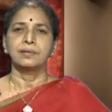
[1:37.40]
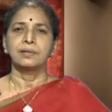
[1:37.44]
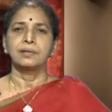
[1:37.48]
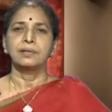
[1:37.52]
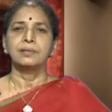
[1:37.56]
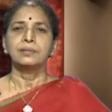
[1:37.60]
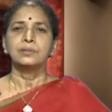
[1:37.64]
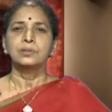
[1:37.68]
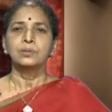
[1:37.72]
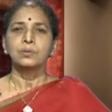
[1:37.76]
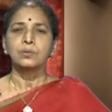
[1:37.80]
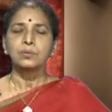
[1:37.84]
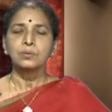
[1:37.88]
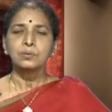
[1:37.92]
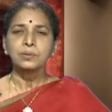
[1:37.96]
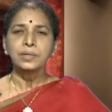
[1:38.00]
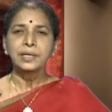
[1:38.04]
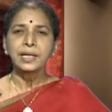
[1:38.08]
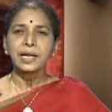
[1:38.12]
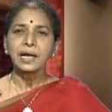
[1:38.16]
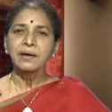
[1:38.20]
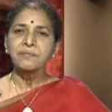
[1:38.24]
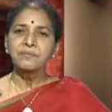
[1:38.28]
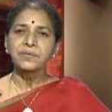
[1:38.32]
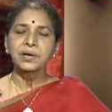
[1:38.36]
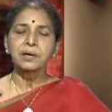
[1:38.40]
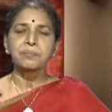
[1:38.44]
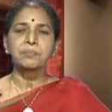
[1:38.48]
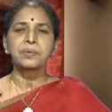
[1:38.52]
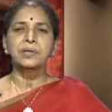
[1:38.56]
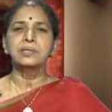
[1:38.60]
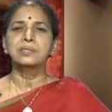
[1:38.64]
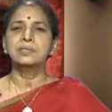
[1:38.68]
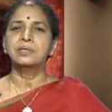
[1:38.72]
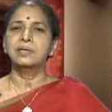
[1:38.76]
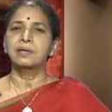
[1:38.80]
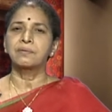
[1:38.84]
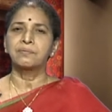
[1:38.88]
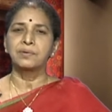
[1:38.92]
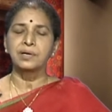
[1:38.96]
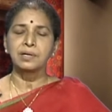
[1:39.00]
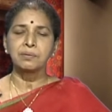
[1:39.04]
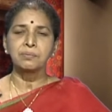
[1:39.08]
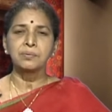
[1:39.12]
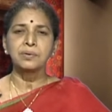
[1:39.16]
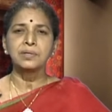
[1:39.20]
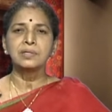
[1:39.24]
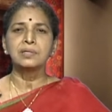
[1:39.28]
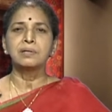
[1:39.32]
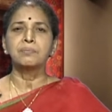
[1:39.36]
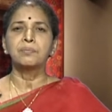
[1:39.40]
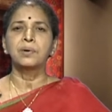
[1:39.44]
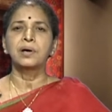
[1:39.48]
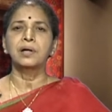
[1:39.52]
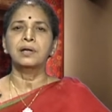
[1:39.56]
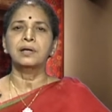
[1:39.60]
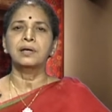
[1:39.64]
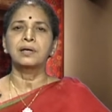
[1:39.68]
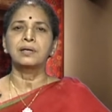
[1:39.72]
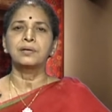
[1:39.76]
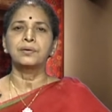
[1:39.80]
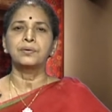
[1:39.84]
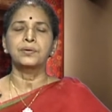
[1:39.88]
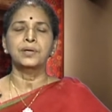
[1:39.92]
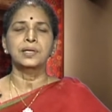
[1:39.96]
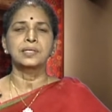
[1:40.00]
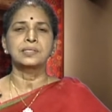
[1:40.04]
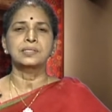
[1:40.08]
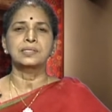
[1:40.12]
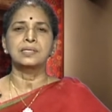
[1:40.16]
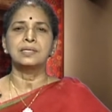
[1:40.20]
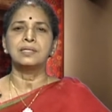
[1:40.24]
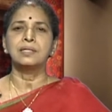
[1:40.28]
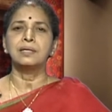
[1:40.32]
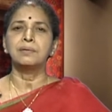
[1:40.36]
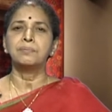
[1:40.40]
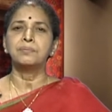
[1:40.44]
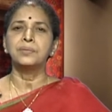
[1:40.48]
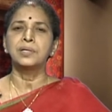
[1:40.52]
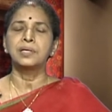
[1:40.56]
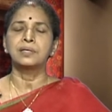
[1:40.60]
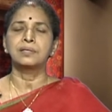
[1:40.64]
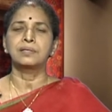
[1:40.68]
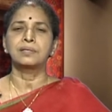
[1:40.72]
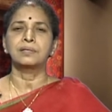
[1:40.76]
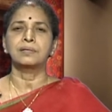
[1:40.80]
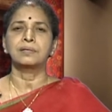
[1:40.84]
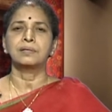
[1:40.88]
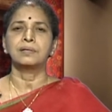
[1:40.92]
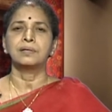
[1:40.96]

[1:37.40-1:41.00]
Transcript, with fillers: So, grey fabrics are available in the market you can see them that uh,